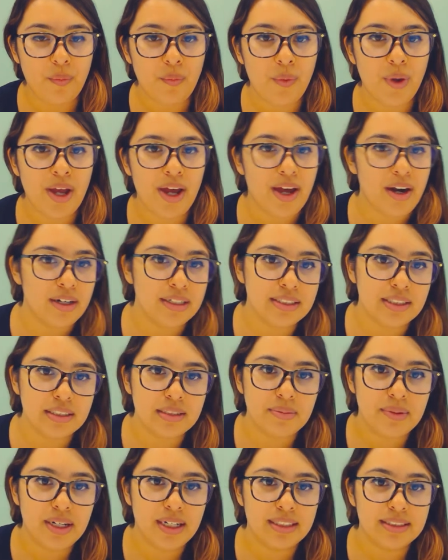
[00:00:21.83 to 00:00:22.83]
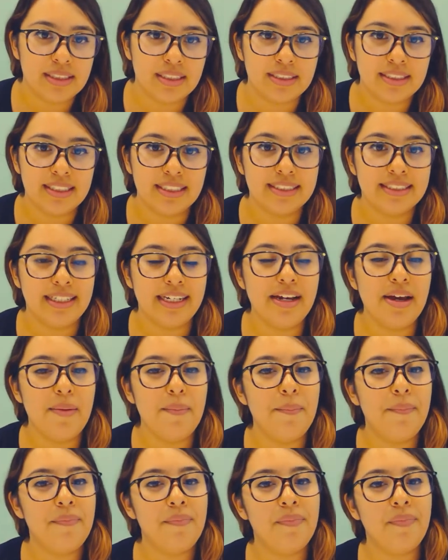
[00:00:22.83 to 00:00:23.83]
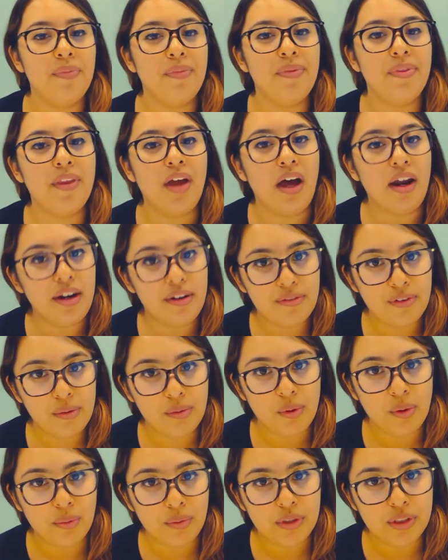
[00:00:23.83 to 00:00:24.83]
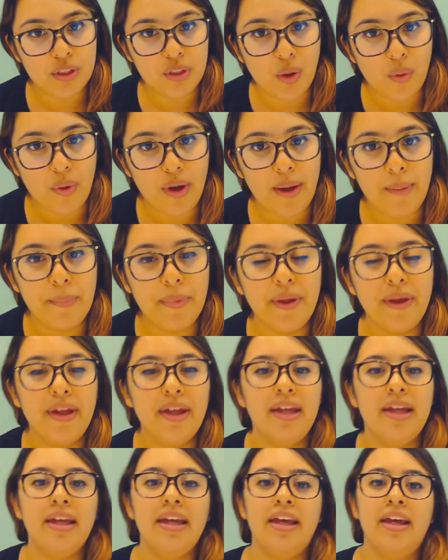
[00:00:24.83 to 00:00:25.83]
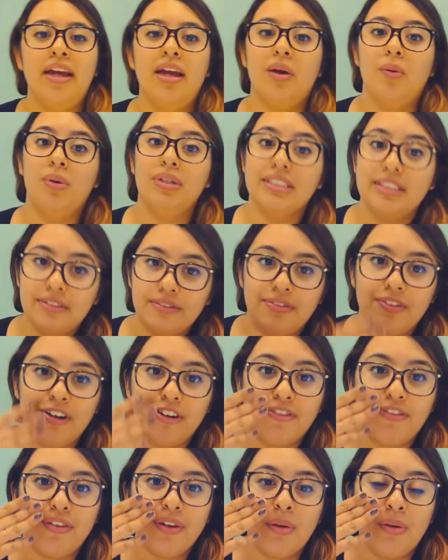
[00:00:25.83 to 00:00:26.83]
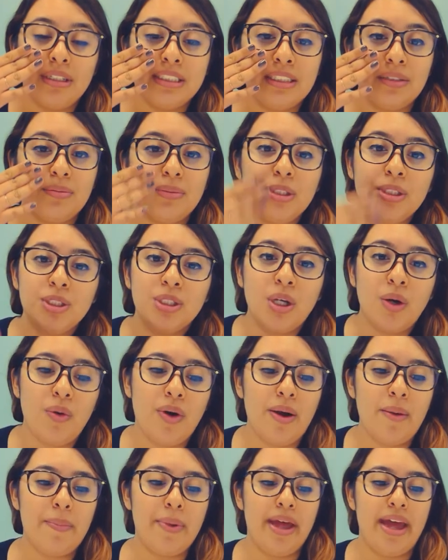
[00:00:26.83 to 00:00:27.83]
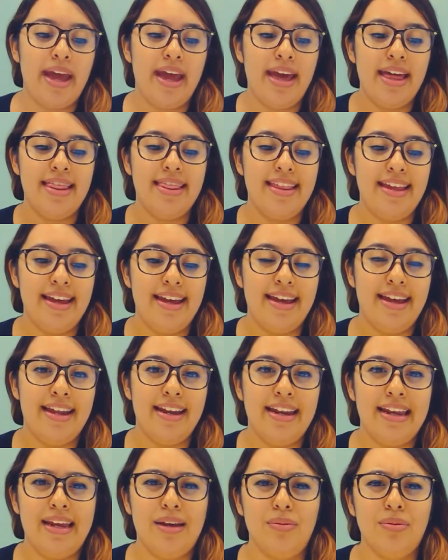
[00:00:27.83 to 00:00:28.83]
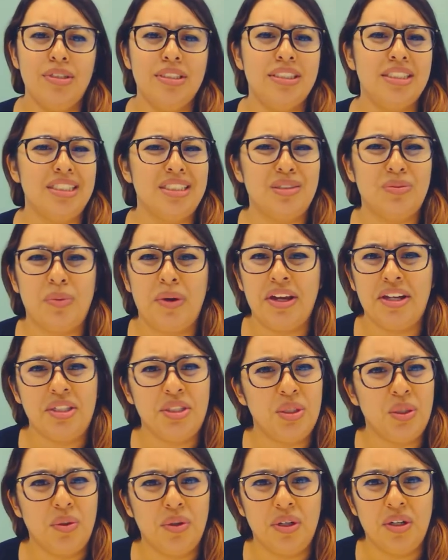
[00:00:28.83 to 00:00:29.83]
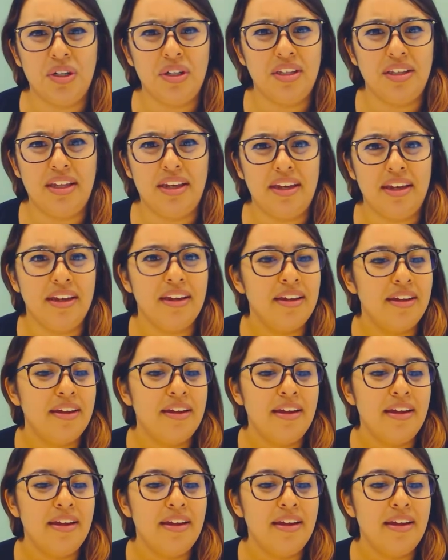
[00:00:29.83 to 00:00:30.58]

we had our sales meetings at 6 a.m. Not everyone would show up. It wasn't fair for the ones that would show up, and then it was just way too early.